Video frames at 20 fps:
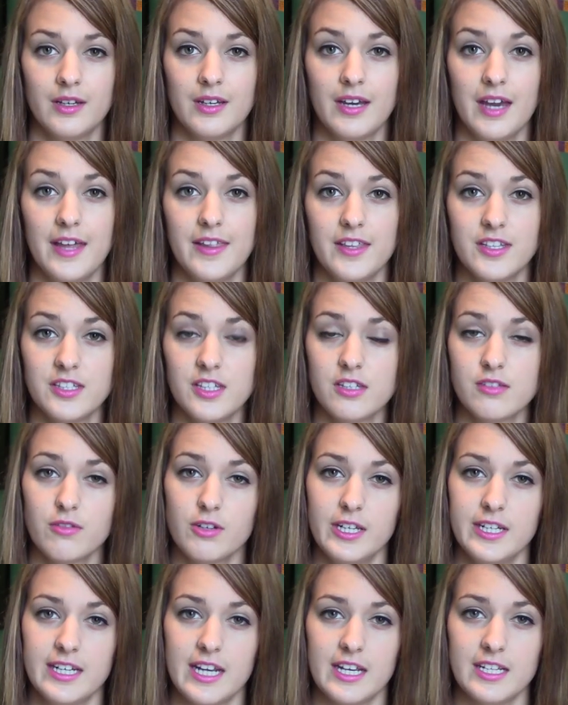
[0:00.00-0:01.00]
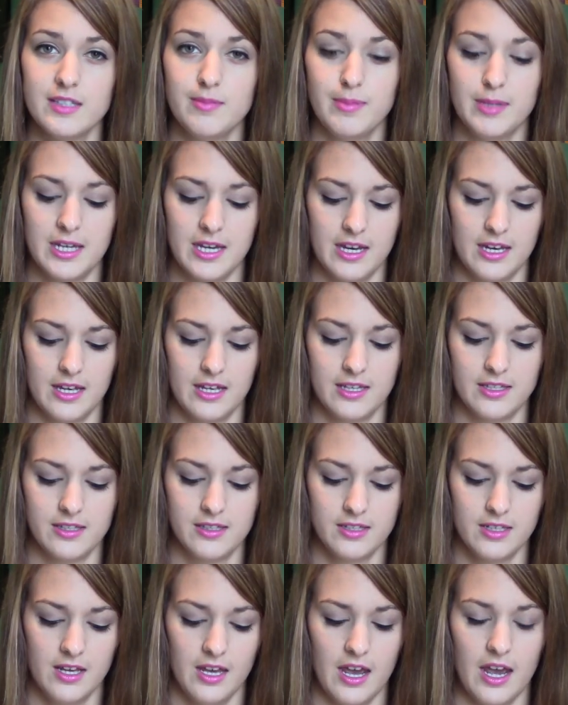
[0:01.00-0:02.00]
And this is really nice
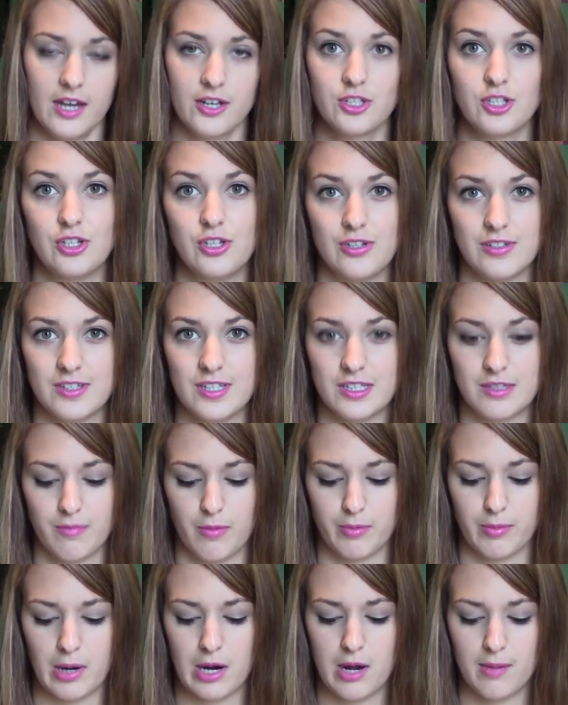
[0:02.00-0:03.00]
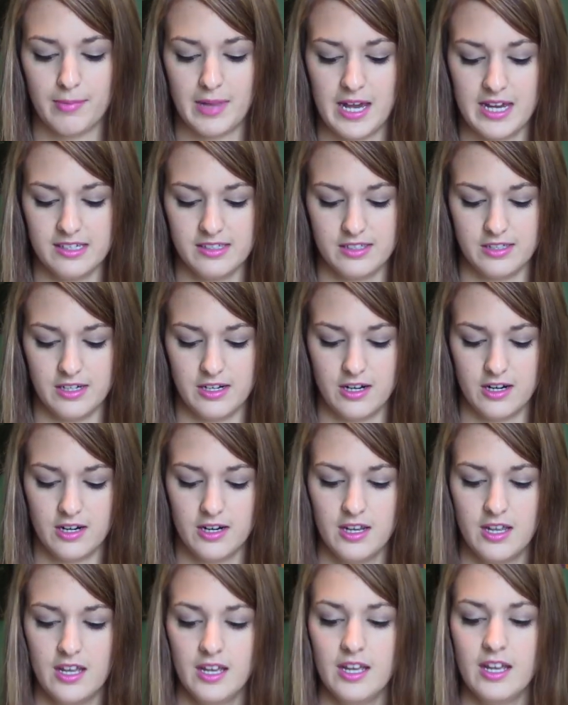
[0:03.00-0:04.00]
because I actually used this for prom last
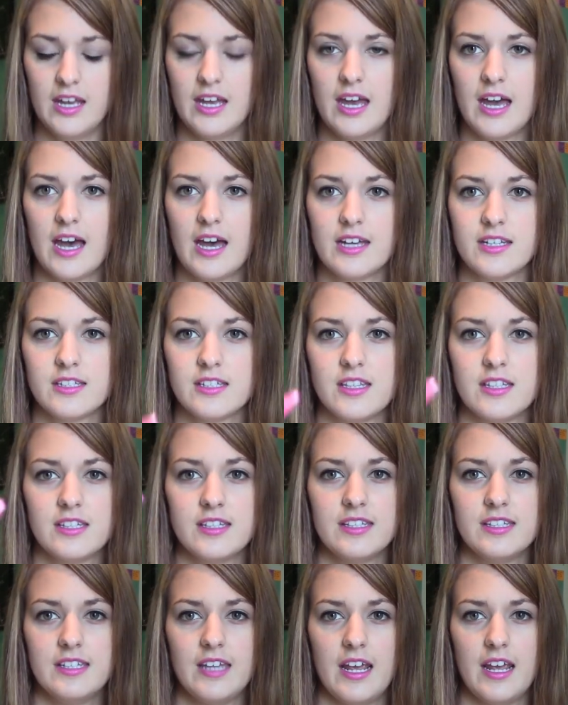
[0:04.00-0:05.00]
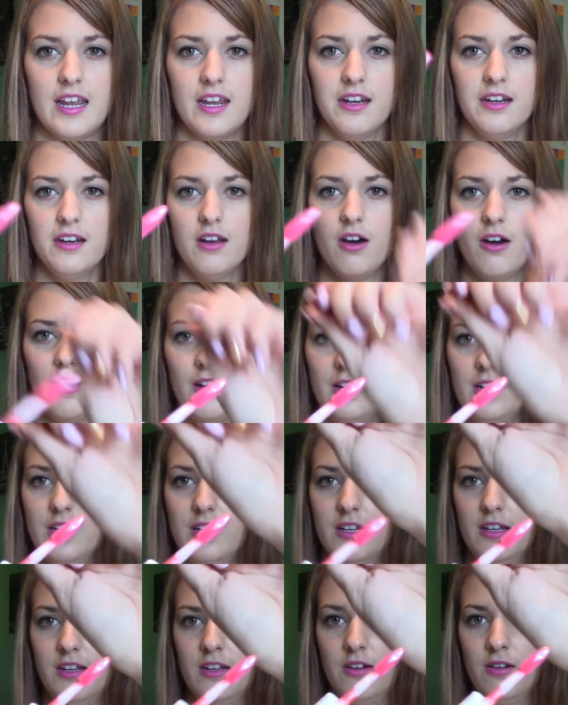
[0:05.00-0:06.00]
year. It has the stain
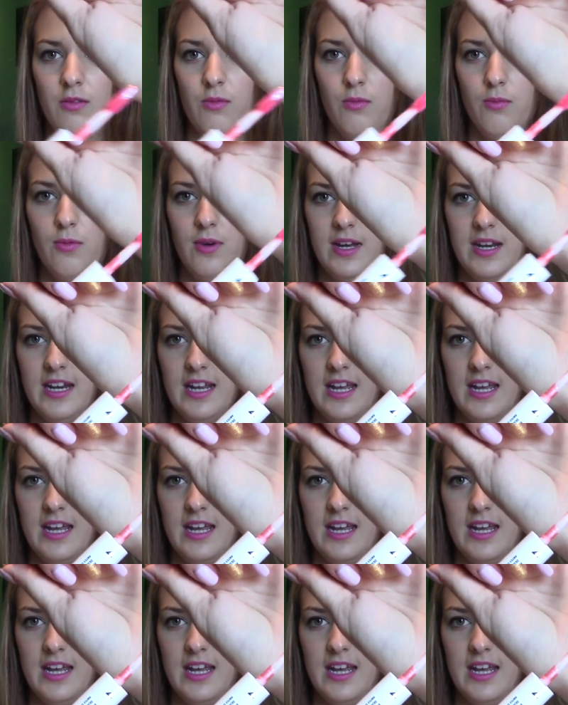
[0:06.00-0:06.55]
on one